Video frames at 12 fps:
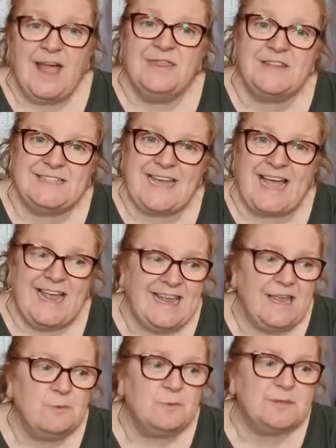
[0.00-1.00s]
The day
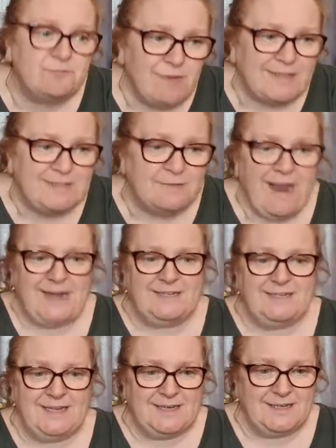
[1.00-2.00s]
he was
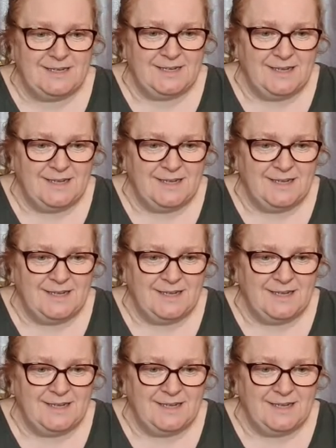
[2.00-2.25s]
resurrected